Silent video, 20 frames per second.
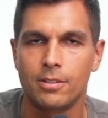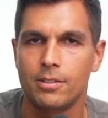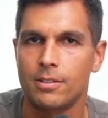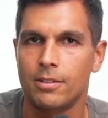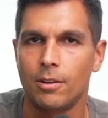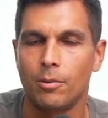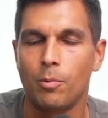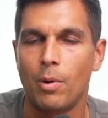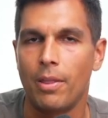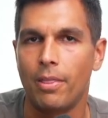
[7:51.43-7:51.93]

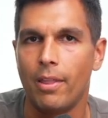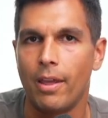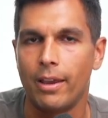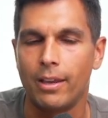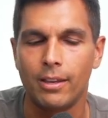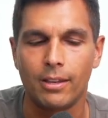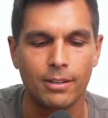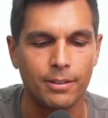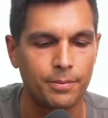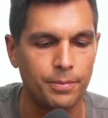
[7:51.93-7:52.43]
red
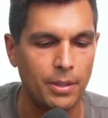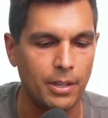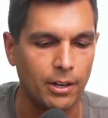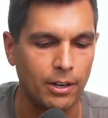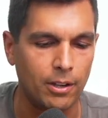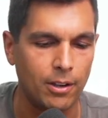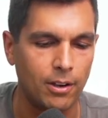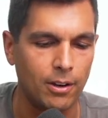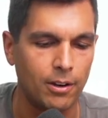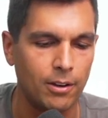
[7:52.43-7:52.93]
light in a
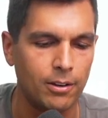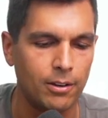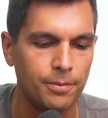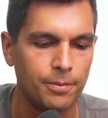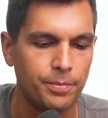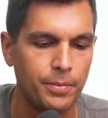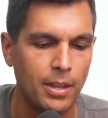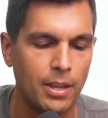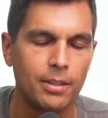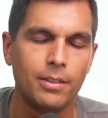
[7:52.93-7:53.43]
car.
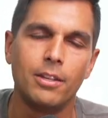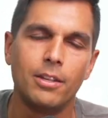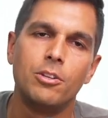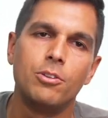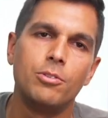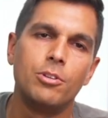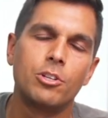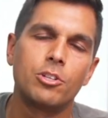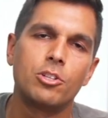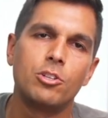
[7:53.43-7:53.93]
And then
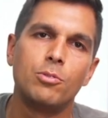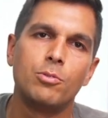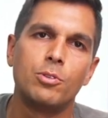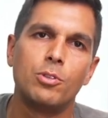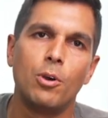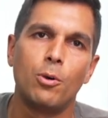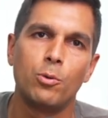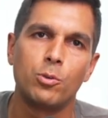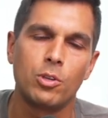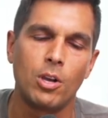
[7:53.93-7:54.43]
you just use
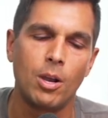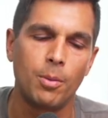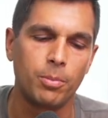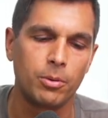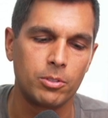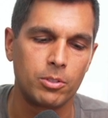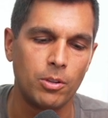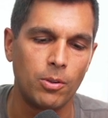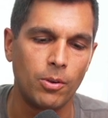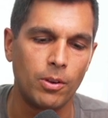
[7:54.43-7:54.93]
those
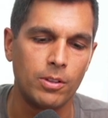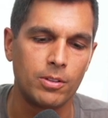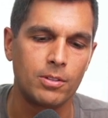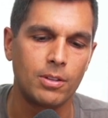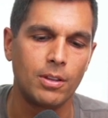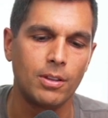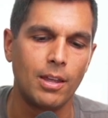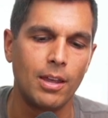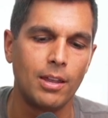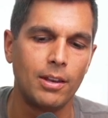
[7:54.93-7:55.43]
opportunities to
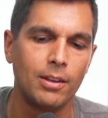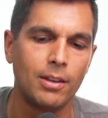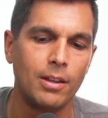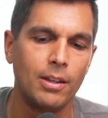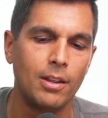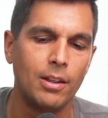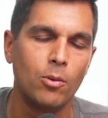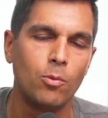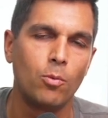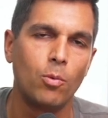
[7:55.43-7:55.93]
then
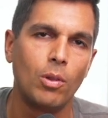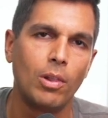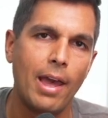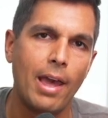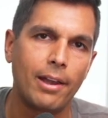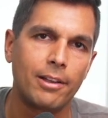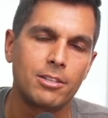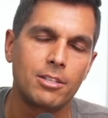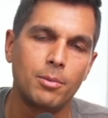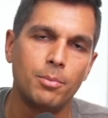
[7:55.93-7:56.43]

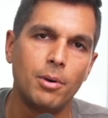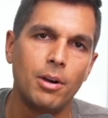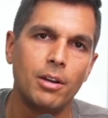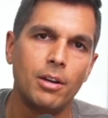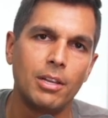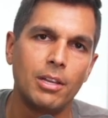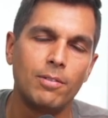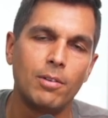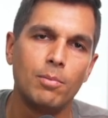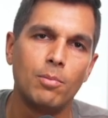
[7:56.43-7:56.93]
relax the
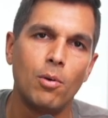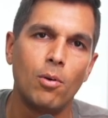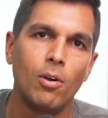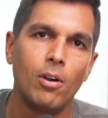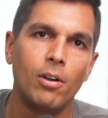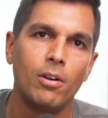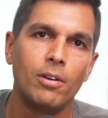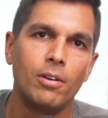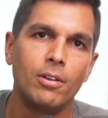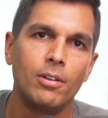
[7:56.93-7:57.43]
body even
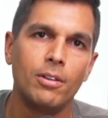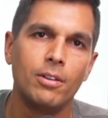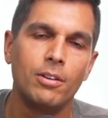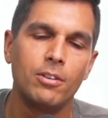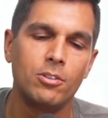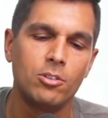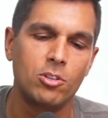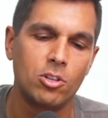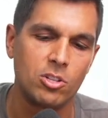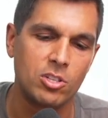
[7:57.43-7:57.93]
more.
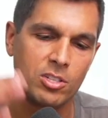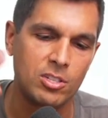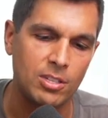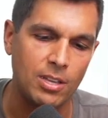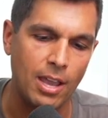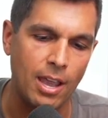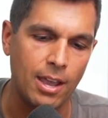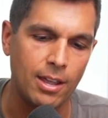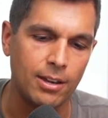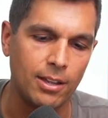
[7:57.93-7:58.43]
Just
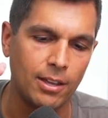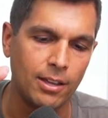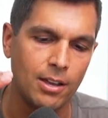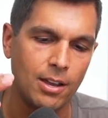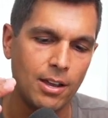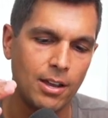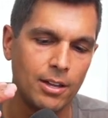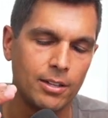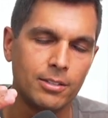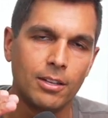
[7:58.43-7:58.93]
scanning,
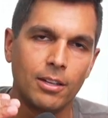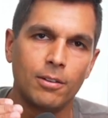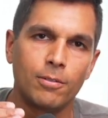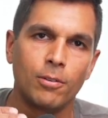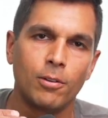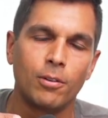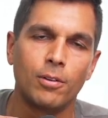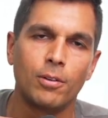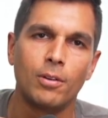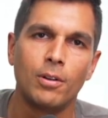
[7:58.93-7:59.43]
hunting
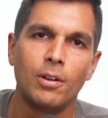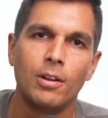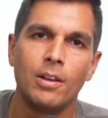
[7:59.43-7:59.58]
for